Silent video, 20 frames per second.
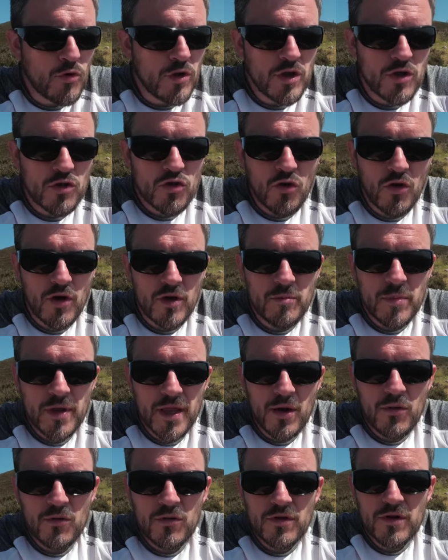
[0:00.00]
You enjoy being
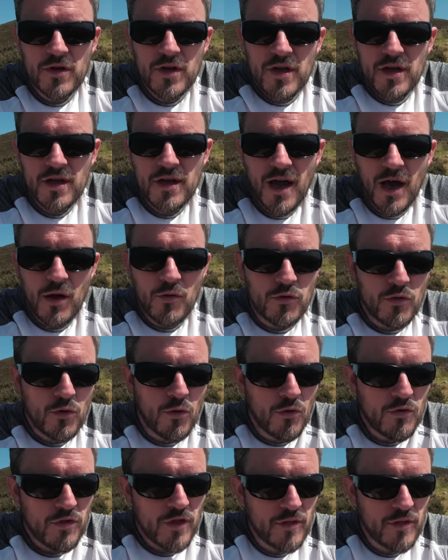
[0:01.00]
out outdoors,